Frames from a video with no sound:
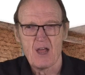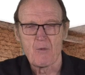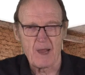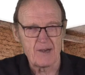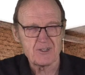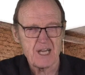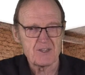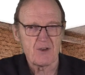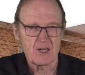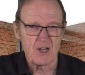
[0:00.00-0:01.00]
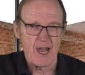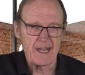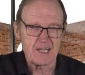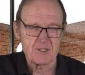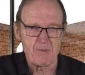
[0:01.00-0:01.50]
We understand they're a
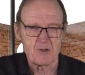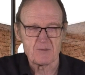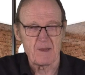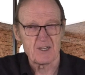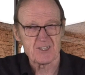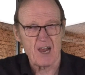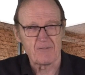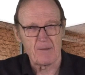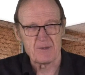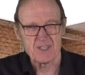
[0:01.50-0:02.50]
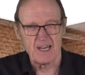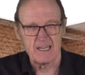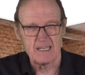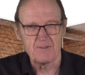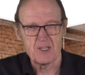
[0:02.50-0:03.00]
client as opposed to being a self-represented
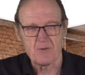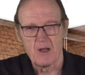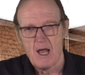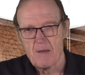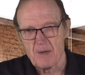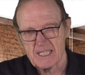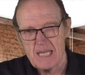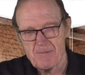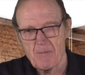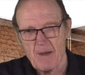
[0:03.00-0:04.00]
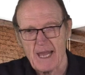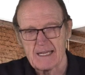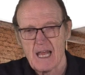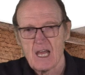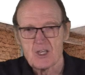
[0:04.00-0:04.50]
individual. But keep in
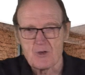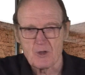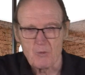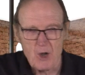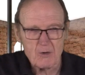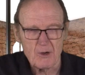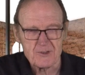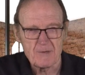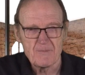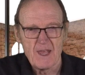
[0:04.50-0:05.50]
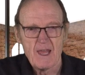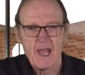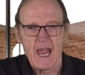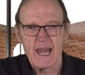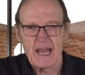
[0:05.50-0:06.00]
mind, you can work with them,
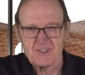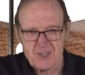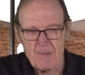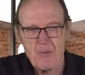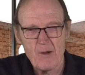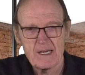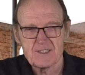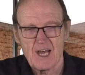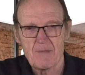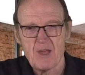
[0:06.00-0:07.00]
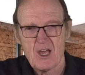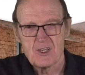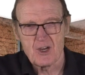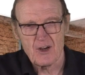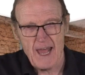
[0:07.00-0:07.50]
and at some point in time,
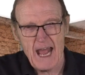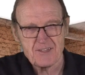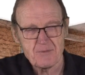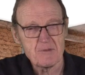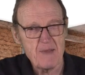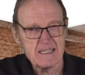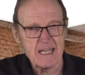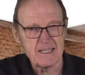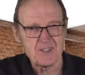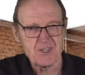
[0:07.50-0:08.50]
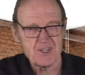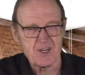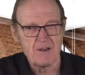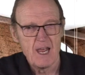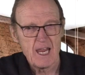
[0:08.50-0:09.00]
you're going to ask them to make that
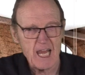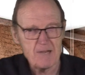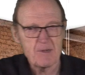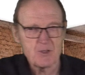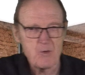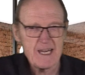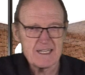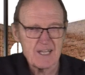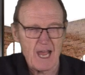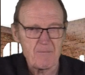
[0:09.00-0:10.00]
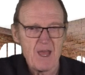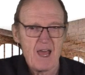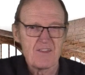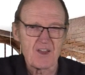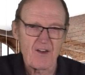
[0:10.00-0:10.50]
decision. In between time,
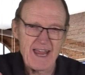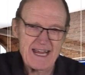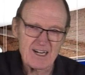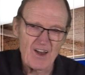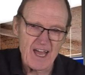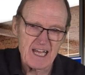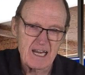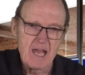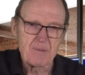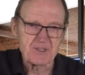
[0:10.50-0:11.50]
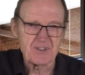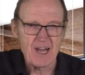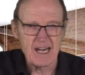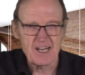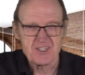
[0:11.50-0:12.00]
they're a client, but they're
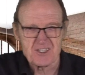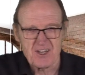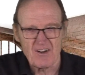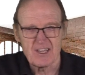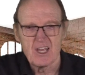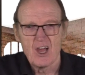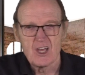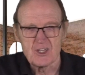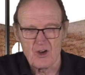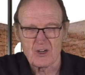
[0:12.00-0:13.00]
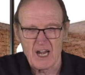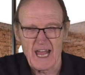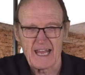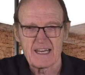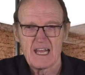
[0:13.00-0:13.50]
not necessarily your
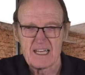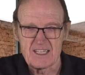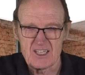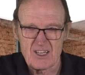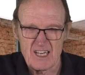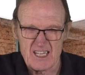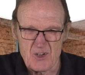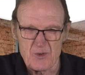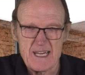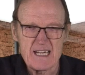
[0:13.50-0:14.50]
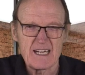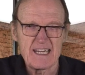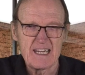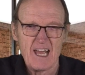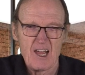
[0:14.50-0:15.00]
client
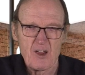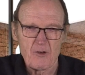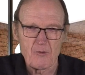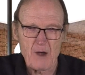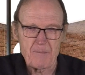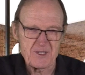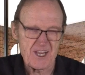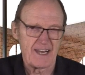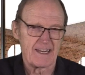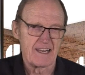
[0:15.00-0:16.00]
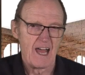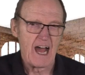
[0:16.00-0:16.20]
uniquely represented.